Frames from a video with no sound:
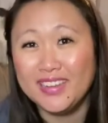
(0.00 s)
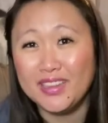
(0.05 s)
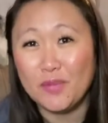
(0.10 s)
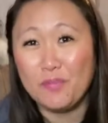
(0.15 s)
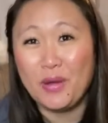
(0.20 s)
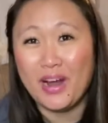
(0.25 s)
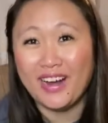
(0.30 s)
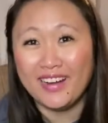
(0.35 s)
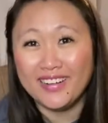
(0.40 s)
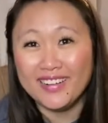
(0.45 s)
the
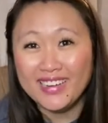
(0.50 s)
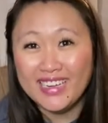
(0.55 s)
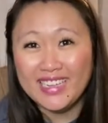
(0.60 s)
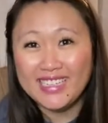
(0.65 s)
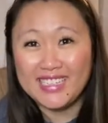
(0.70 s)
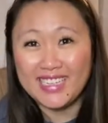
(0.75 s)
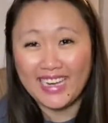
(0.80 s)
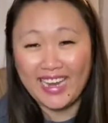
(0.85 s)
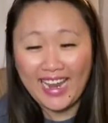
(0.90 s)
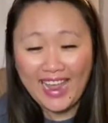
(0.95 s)
party
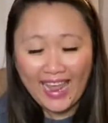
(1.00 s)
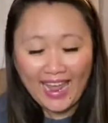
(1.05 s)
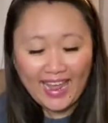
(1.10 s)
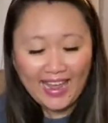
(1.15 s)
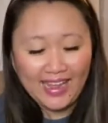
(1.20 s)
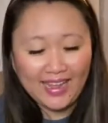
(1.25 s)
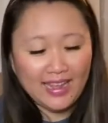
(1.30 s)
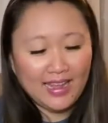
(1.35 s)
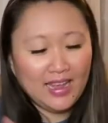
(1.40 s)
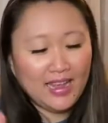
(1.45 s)

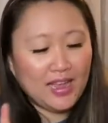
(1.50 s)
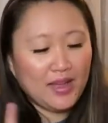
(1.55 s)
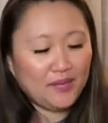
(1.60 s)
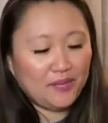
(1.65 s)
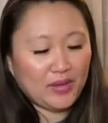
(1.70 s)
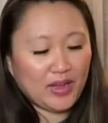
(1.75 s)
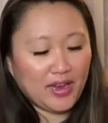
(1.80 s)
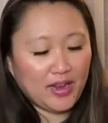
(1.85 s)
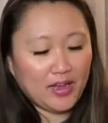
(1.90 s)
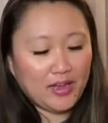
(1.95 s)
today.
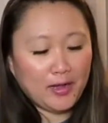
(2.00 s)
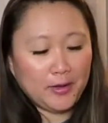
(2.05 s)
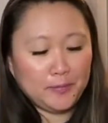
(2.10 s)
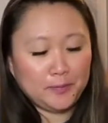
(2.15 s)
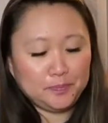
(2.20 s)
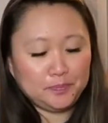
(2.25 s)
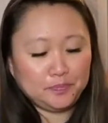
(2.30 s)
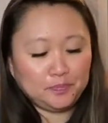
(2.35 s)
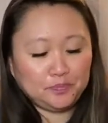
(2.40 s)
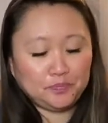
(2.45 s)
But
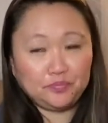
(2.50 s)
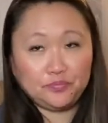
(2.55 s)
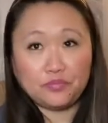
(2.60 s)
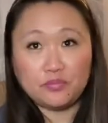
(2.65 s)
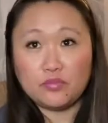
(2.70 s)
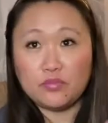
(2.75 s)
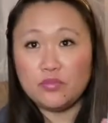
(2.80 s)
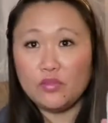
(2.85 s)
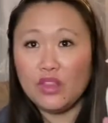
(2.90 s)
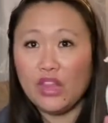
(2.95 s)
um,
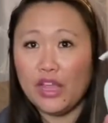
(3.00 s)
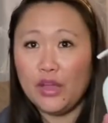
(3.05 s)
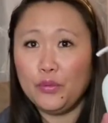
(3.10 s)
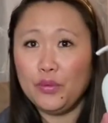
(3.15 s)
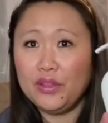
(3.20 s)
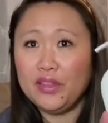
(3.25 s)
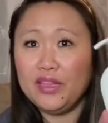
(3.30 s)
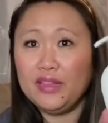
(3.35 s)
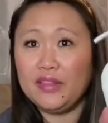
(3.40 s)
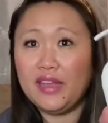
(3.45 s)
I
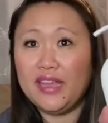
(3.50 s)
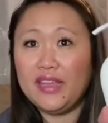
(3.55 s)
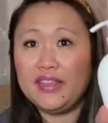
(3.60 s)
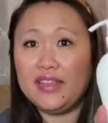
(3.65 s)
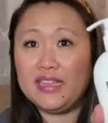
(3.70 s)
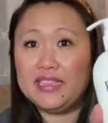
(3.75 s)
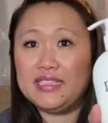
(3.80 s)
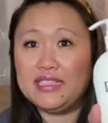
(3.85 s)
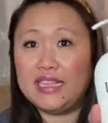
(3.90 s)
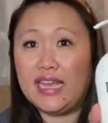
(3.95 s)
really like
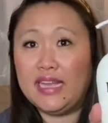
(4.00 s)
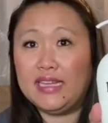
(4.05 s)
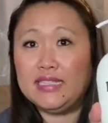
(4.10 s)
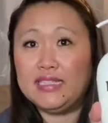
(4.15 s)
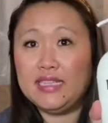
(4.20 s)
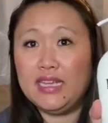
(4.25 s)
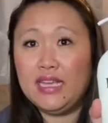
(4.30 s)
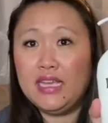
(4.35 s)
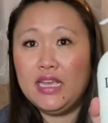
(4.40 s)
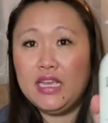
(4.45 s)
this
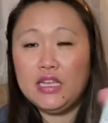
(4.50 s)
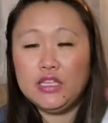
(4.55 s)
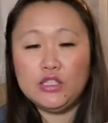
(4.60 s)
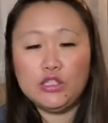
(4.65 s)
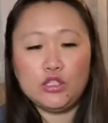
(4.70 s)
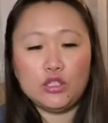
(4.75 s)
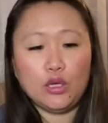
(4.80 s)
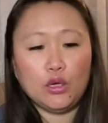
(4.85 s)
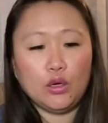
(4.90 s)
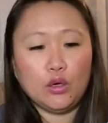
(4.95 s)
scent.
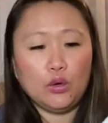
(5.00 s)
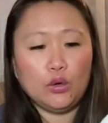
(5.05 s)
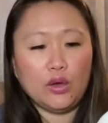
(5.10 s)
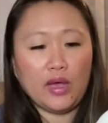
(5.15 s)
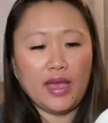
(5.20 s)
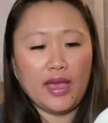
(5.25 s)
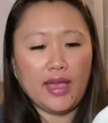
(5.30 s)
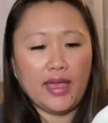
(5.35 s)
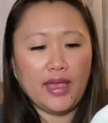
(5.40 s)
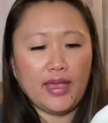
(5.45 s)
So
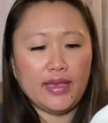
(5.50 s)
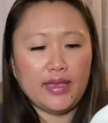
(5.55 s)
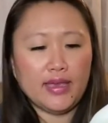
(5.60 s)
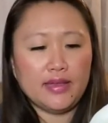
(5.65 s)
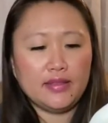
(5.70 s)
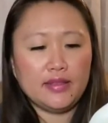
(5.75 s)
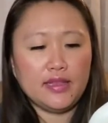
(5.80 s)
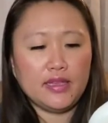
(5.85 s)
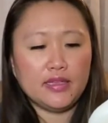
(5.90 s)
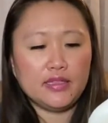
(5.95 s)
I
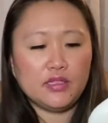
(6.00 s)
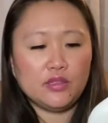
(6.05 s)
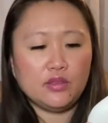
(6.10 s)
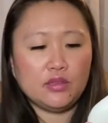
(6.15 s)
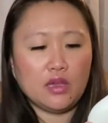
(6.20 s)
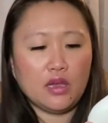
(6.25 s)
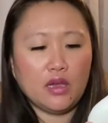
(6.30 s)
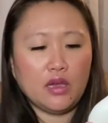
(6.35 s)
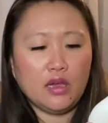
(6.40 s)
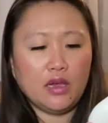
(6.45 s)
get this
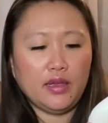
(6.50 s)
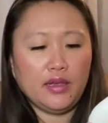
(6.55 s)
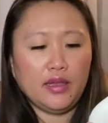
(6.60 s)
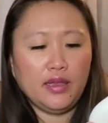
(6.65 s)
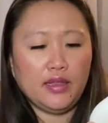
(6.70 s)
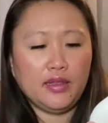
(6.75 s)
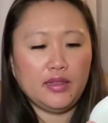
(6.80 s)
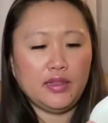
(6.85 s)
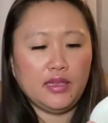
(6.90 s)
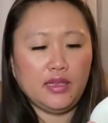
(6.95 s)
uh,
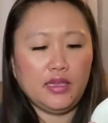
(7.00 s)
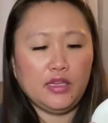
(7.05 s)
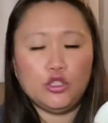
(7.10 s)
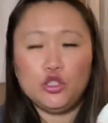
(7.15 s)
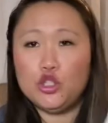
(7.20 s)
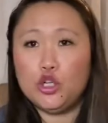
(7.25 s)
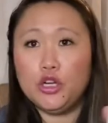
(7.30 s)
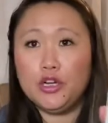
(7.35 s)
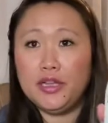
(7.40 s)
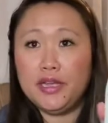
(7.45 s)
in the
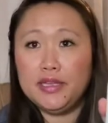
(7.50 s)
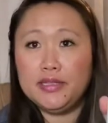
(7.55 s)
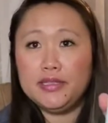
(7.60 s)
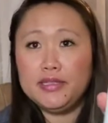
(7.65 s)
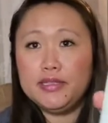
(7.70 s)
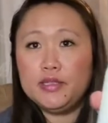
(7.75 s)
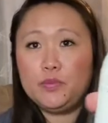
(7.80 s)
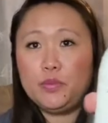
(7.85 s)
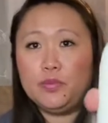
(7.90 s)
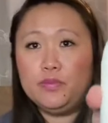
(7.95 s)

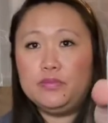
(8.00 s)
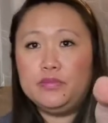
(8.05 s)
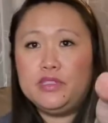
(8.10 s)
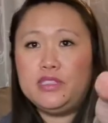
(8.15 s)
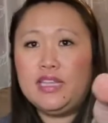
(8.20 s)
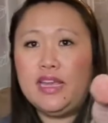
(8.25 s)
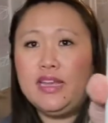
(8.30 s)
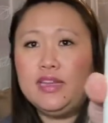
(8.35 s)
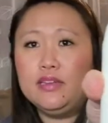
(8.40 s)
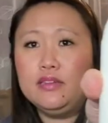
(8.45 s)
Jergens
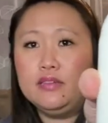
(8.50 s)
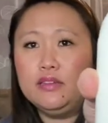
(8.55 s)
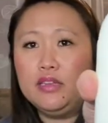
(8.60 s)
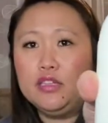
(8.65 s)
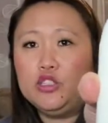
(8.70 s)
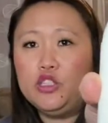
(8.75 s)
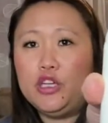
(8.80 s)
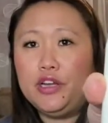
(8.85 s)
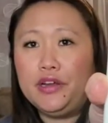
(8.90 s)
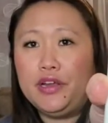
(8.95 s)
scent, the
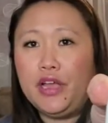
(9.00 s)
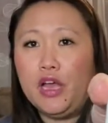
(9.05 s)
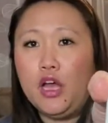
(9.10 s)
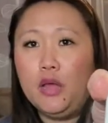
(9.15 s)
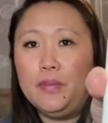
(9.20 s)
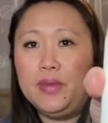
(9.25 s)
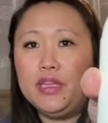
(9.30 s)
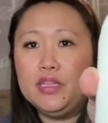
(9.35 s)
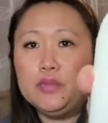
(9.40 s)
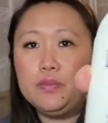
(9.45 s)
cherry
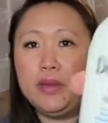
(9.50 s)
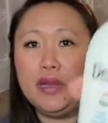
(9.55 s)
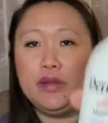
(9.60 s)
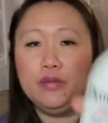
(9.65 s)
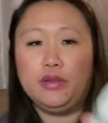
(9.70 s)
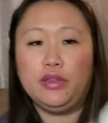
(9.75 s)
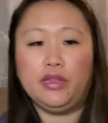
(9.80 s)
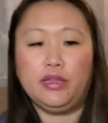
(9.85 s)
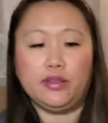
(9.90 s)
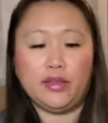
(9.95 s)
almond, but I
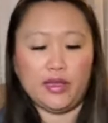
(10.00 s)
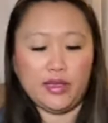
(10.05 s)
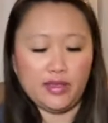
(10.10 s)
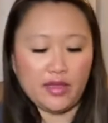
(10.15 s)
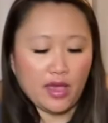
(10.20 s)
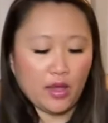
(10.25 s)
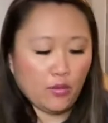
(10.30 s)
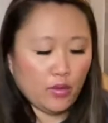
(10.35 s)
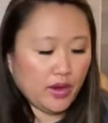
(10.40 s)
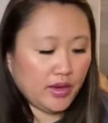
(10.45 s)
really like
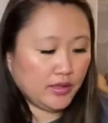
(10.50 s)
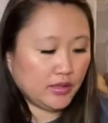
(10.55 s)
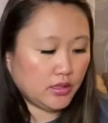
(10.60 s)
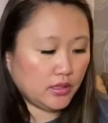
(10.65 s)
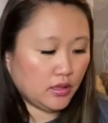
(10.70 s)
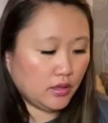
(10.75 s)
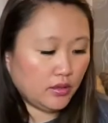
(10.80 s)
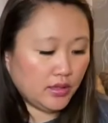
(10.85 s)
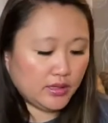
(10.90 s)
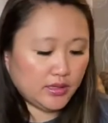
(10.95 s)
that one.
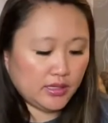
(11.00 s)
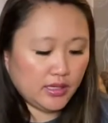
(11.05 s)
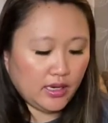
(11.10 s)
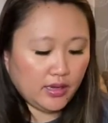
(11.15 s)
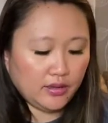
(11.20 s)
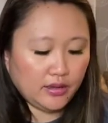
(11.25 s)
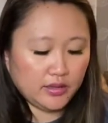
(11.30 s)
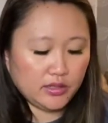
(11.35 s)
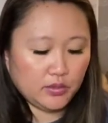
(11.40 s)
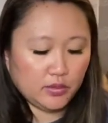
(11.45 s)
So let's see
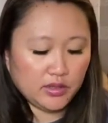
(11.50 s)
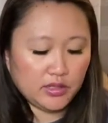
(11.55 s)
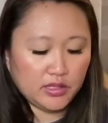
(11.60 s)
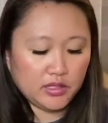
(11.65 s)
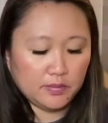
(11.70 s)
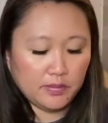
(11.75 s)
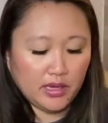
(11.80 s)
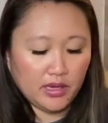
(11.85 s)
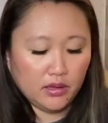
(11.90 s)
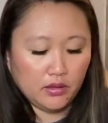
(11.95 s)
how this one
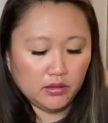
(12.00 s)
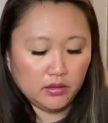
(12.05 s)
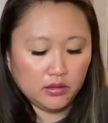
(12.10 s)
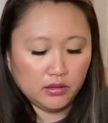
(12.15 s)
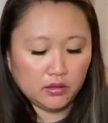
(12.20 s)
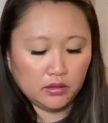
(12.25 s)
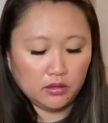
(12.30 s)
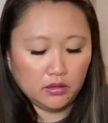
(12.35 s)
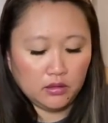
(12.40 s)
smells.